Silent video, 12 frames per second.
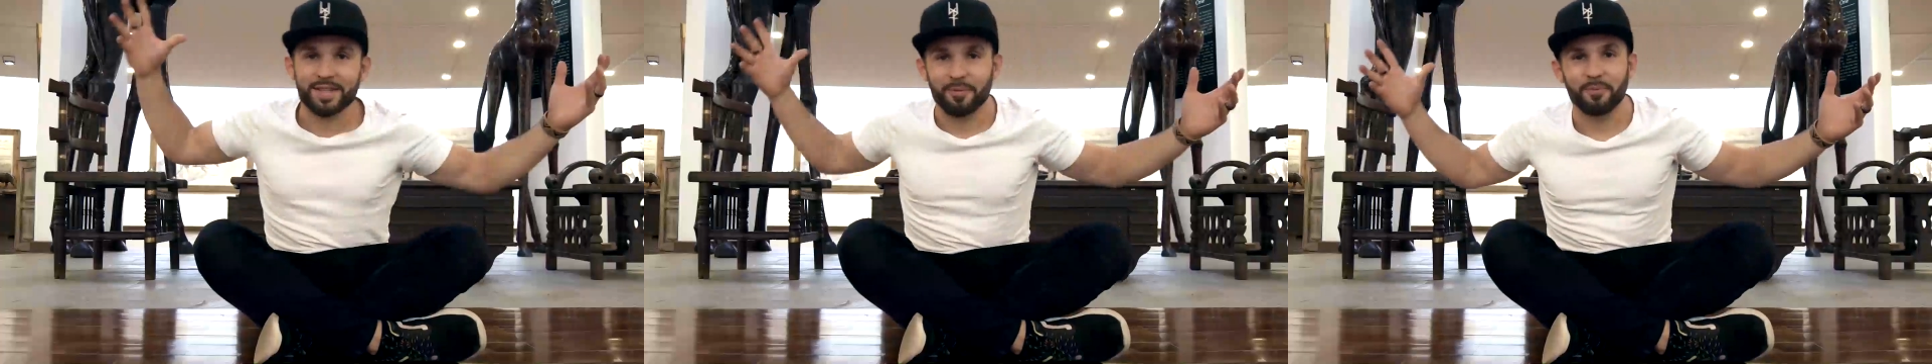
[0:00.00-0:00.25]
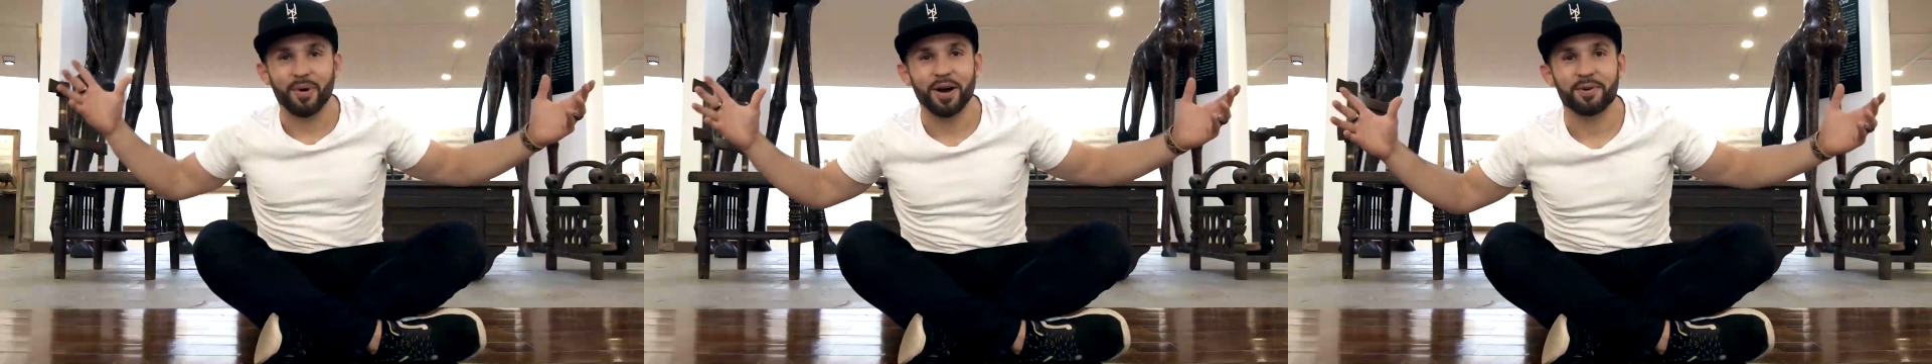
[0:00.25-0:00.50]

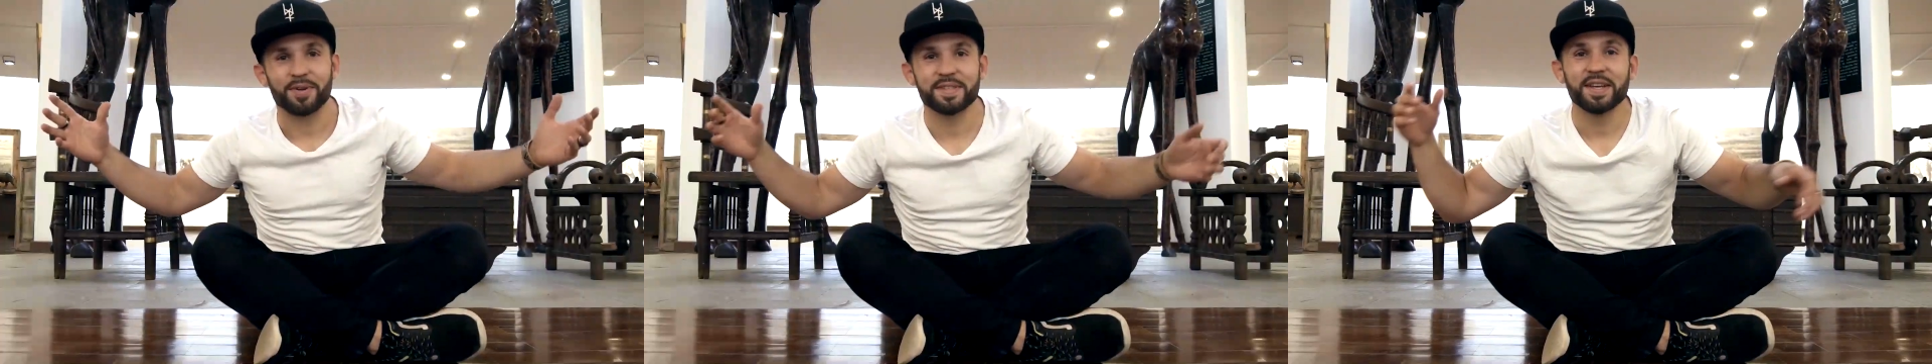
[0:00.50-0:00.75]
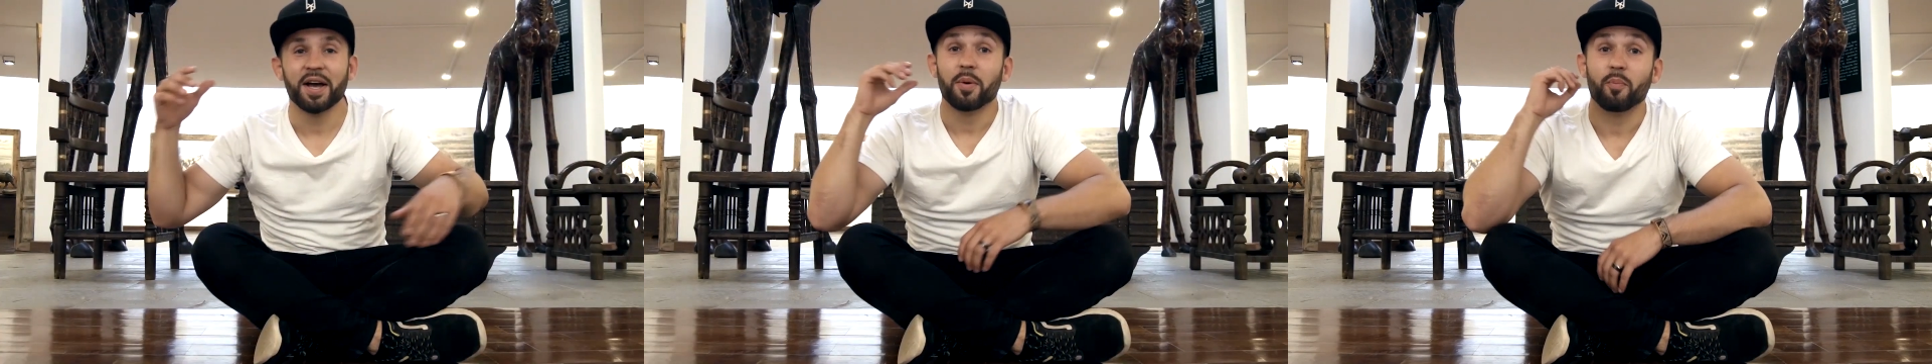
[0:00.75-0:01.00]
up, pirates?
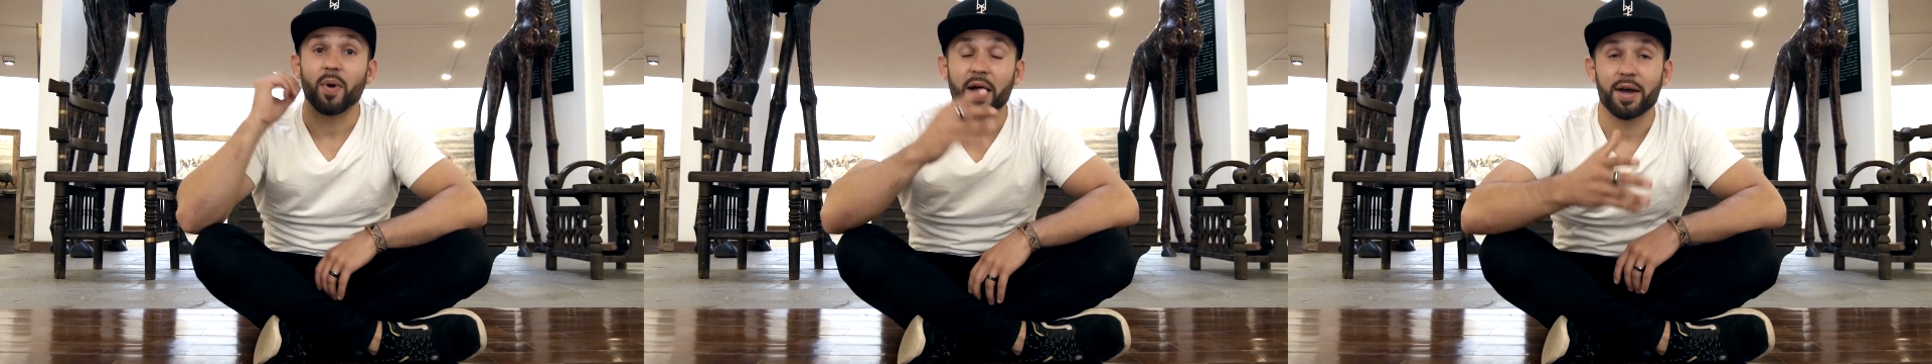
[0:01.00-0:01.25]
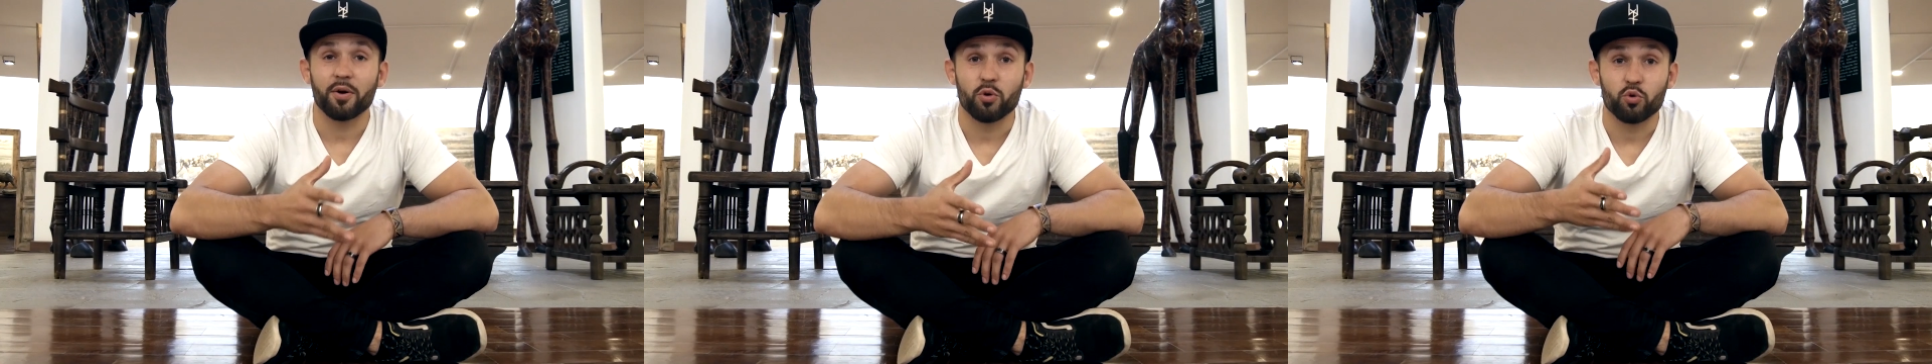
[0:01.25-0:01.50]

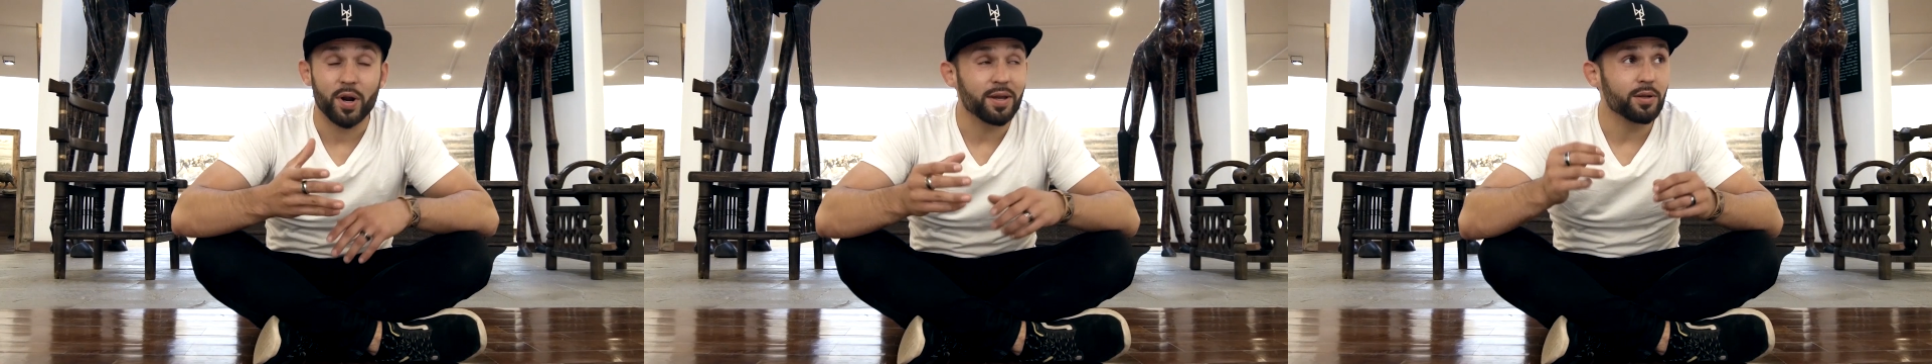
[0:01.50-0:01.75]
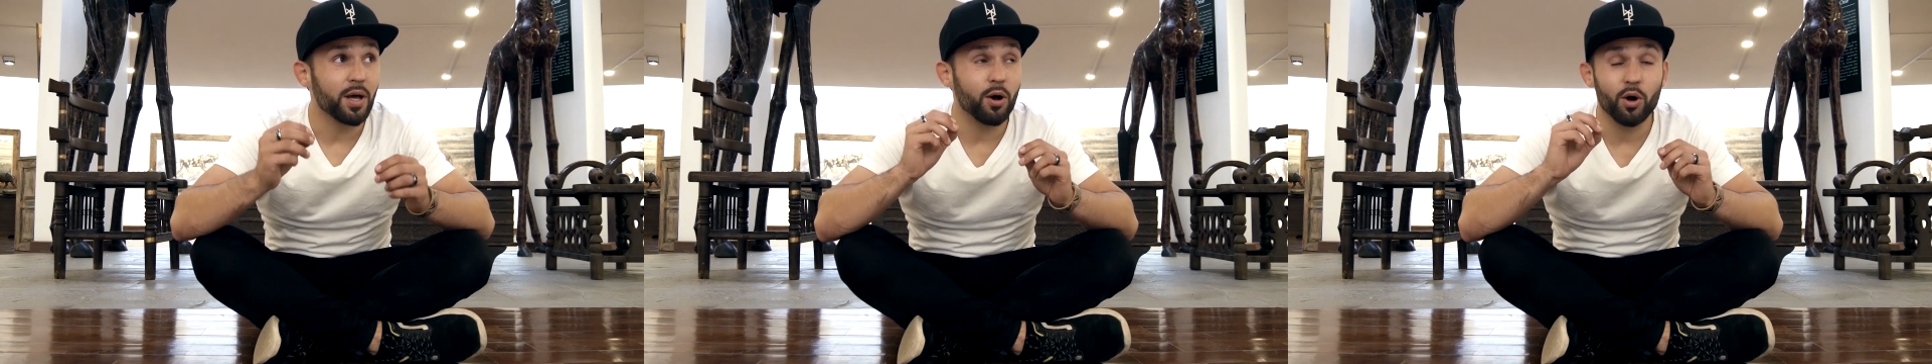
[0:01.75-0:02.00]
My
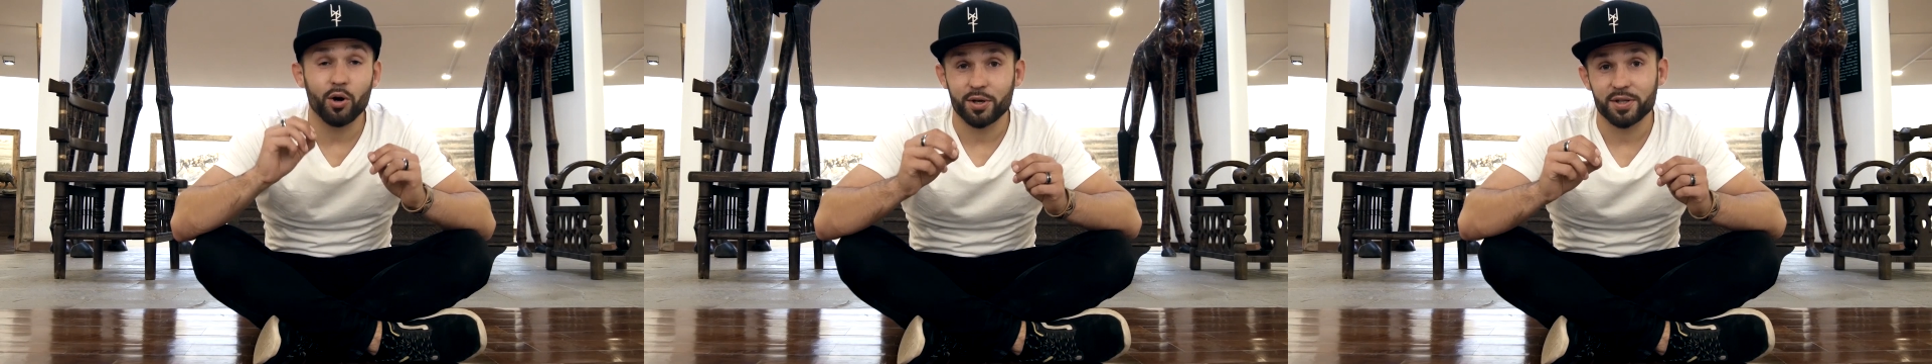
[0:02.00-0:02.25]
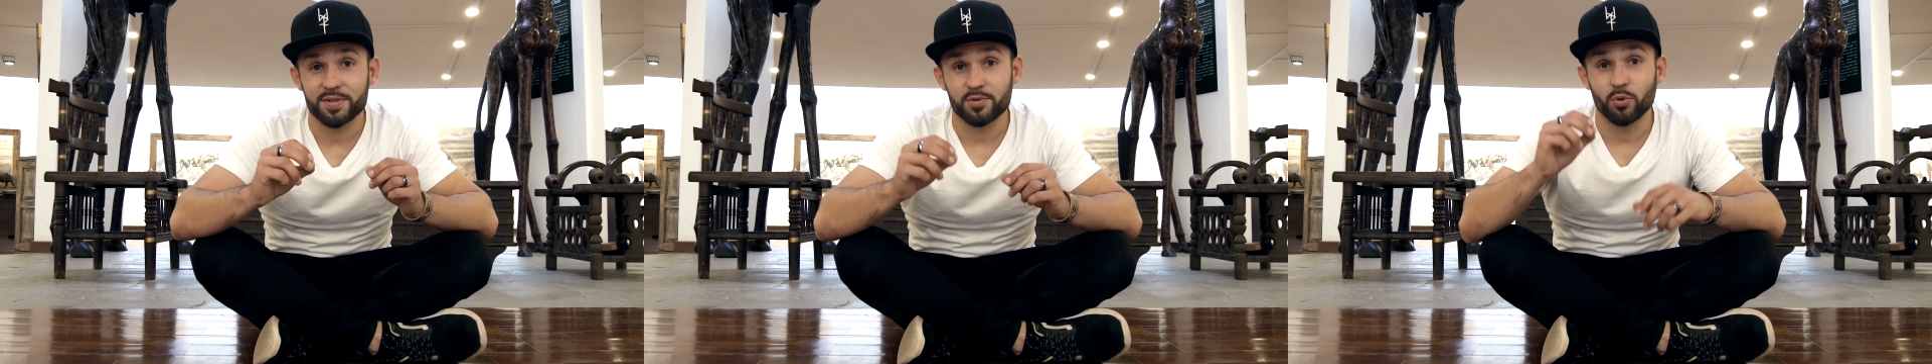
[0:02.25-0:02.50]
regular
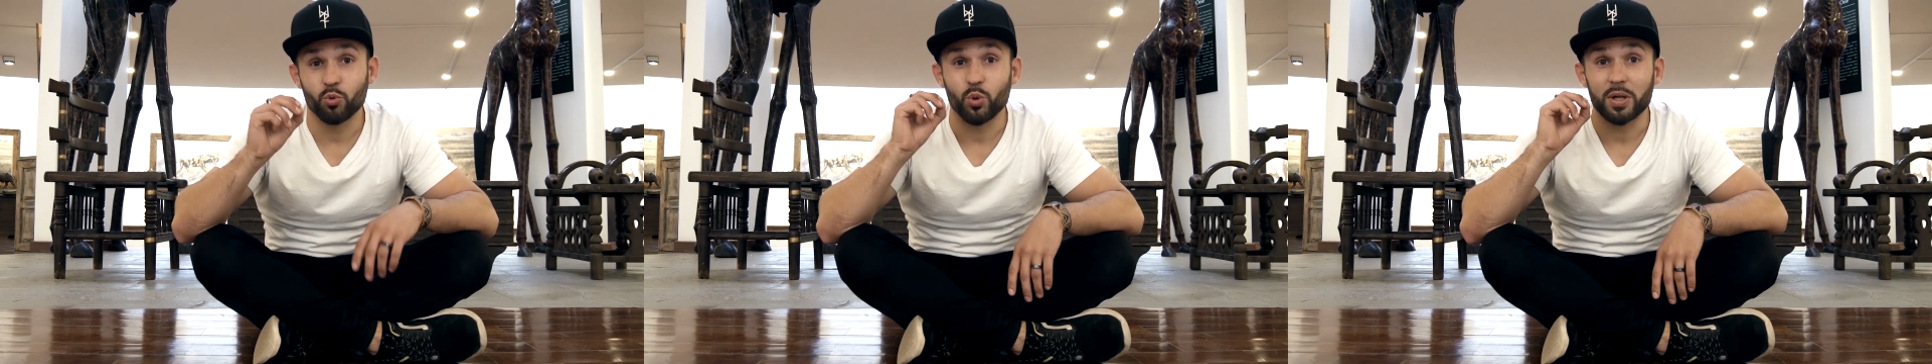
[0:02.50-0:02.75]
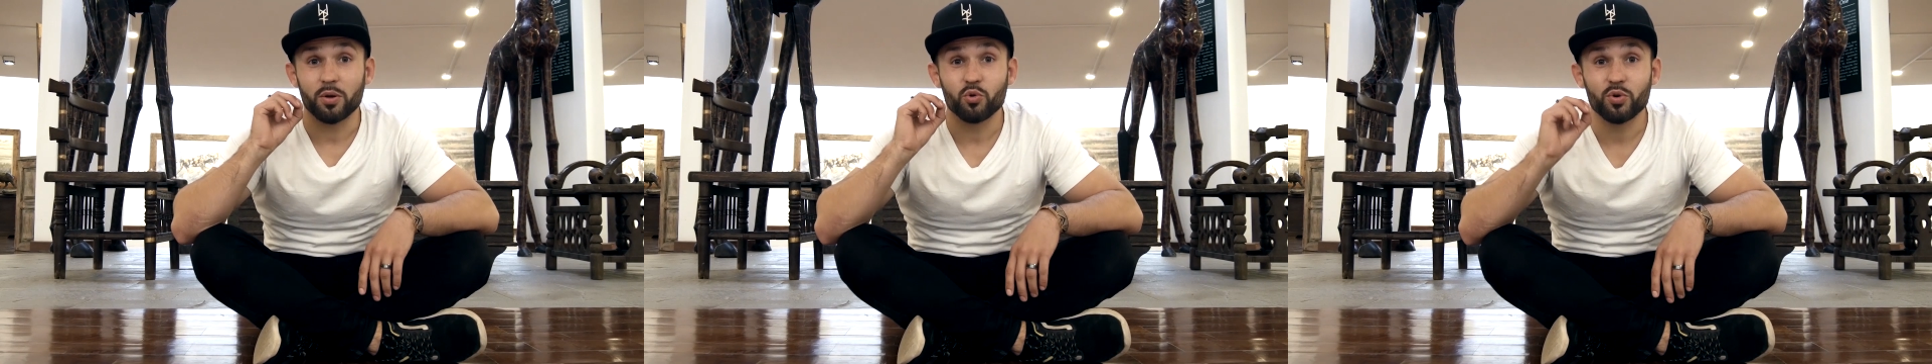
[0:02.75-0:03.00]
audience
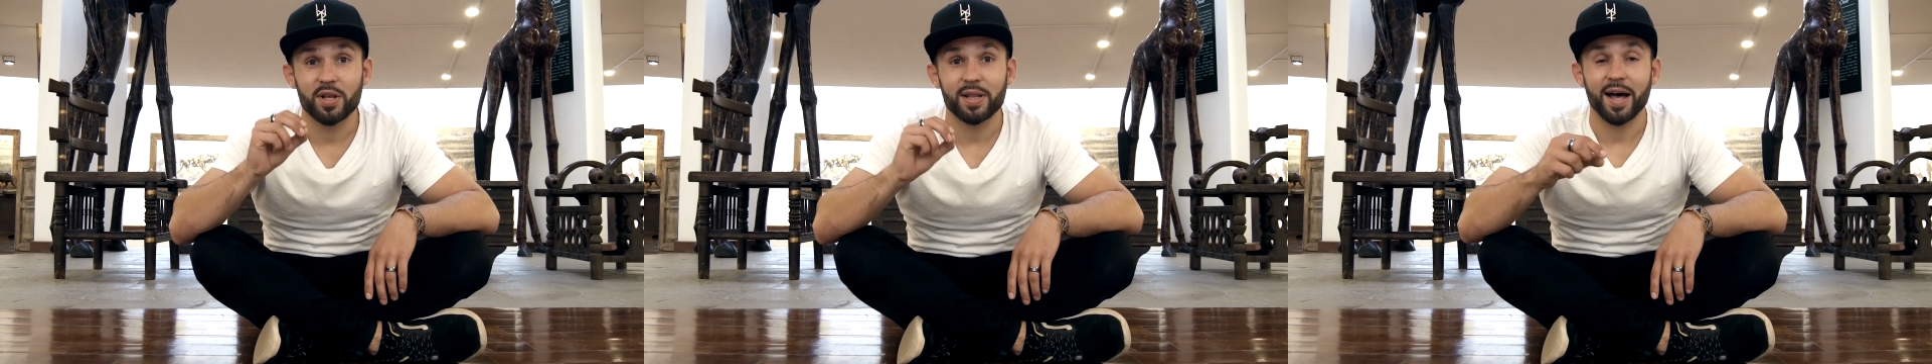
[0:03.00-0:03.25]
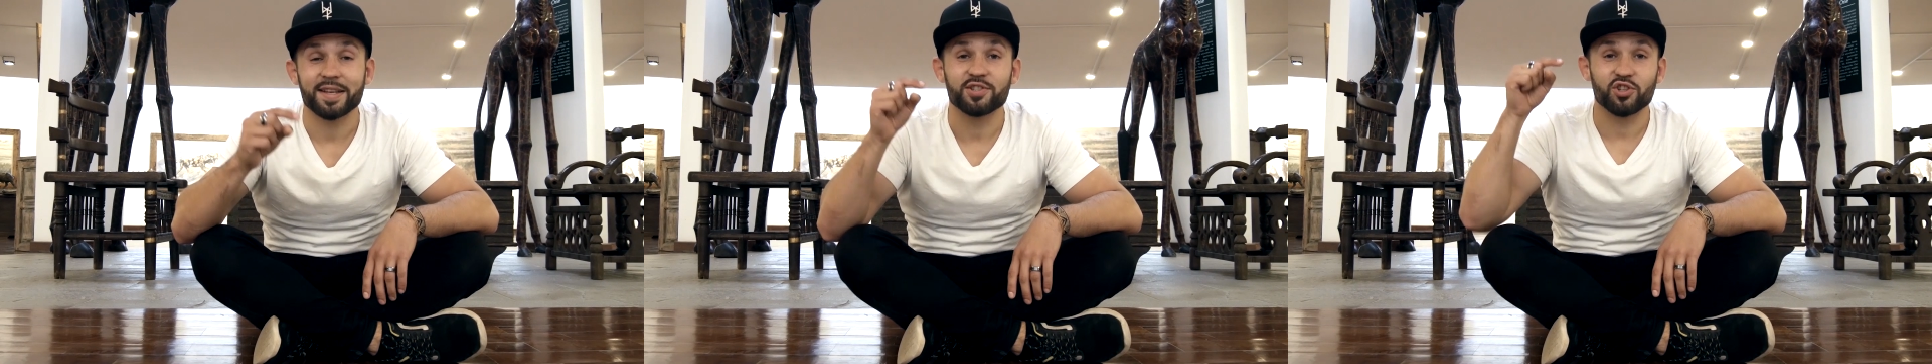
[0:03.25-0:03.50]
will realize